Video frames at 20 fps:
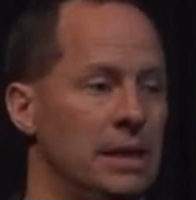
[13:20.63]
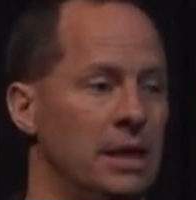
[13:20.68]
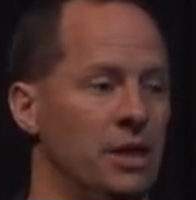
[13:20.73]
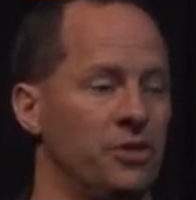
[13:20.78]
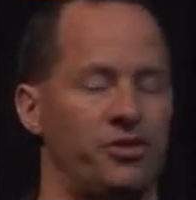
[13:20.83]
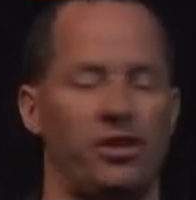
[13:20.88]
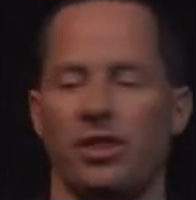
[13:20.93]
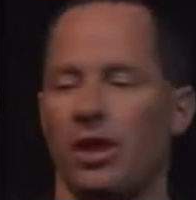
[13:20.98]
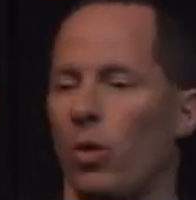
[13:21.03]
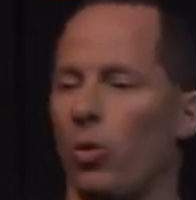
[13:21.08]

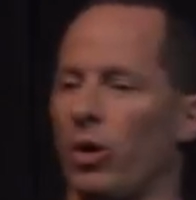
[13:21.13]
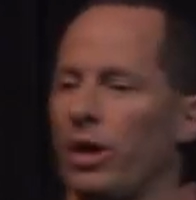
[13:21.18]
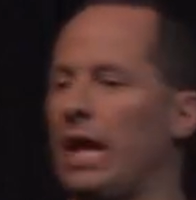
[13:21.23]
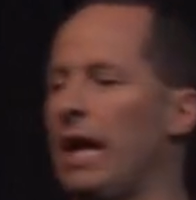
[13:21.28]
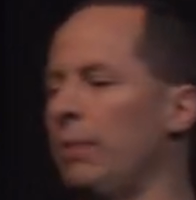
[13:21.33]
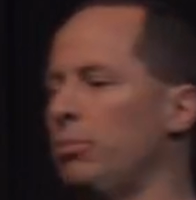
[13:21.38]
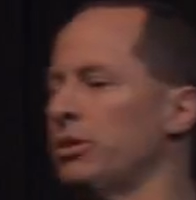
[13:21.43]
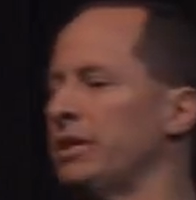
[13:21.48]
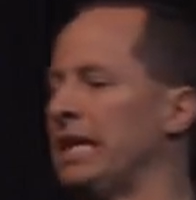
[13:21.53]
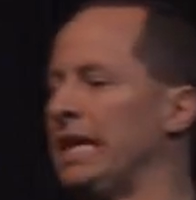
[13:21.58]
See, they weren't
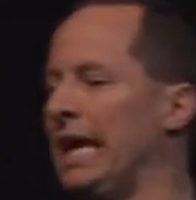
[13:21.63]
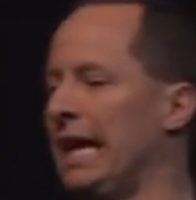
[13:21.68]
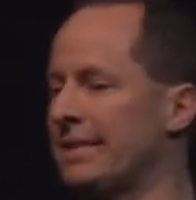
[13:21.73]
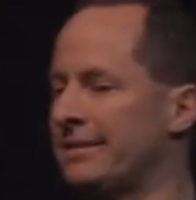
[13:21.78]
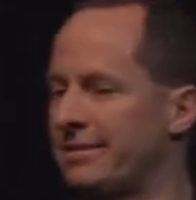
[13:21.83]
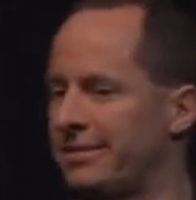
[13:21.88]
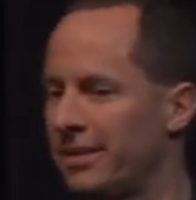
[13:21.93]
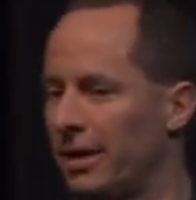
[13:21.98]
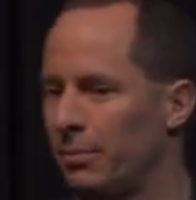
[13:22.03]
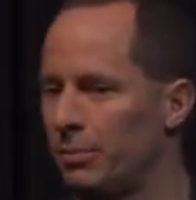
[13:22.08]
able to get
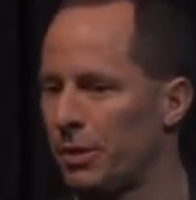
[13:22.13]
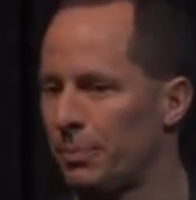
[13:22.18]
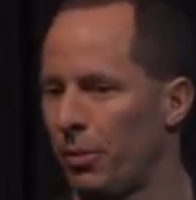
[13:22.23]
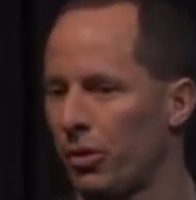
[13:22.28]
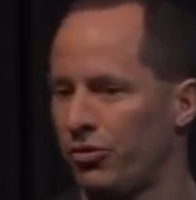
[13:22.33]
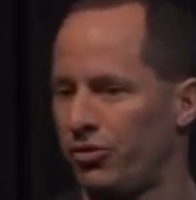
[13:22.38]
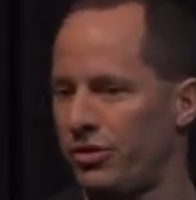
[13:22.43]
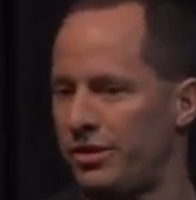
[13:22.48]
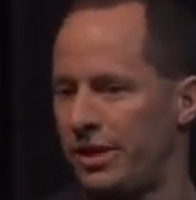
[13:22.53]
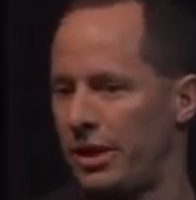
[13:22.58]
some. The
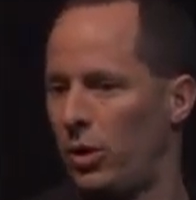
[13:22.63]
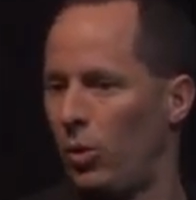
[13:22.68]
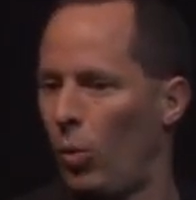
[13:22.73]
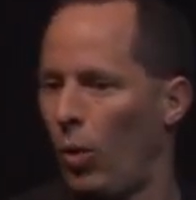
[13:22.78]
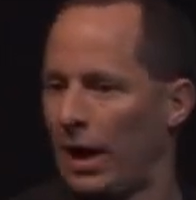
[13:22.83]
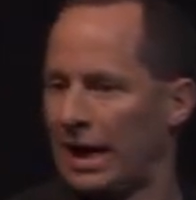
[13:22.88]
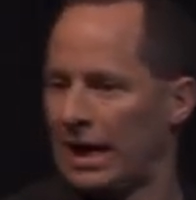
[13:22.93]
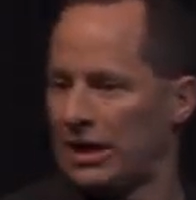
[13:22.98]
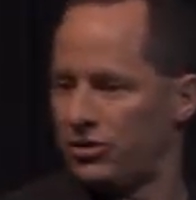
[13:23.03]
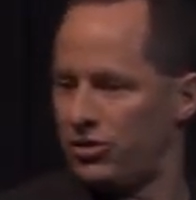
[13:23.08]
person didn't
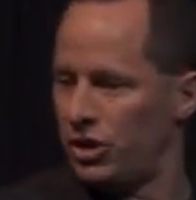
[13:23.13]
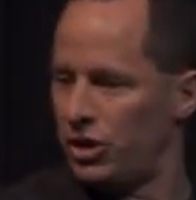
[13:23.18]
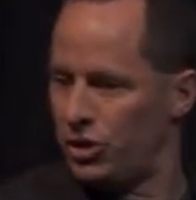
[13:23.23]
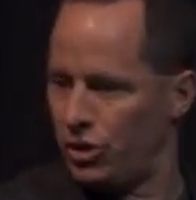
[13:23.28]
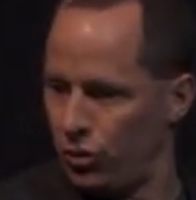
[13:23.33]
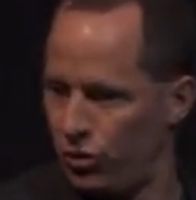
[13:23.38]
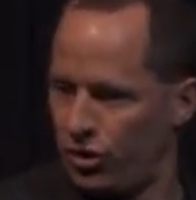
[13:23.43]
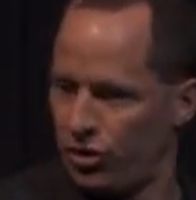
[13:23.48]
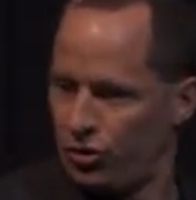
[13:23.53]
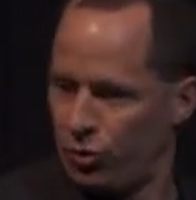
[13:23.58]
want to actually
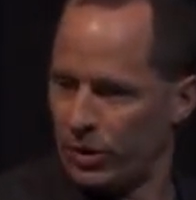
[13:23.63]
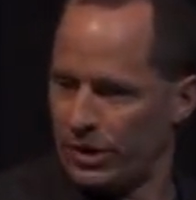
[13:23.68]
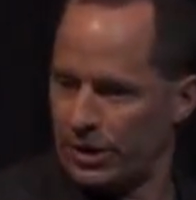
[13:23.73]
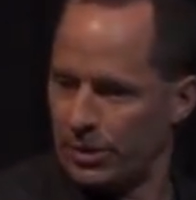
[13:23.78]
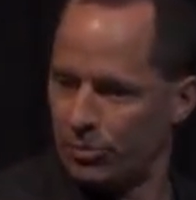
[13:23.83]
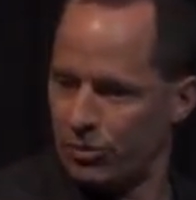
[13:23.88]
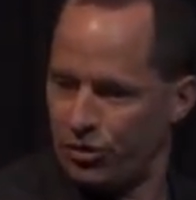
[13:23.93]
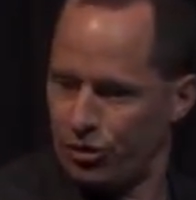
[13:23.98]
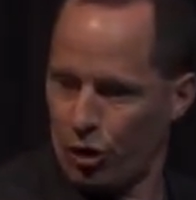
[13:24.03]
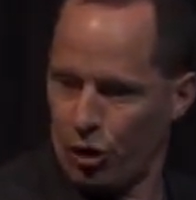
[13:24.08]
do this with
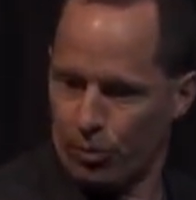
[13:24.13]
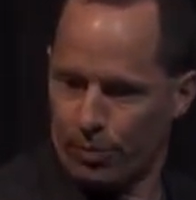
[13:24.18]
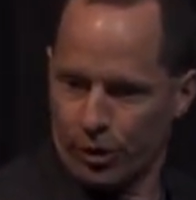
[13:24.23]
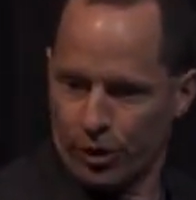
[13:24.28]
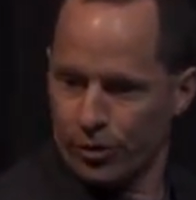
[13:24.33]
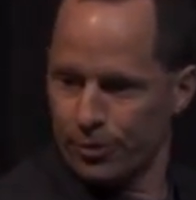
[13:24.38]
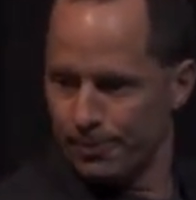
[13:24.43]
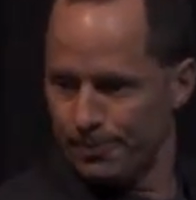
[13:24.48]
them sober.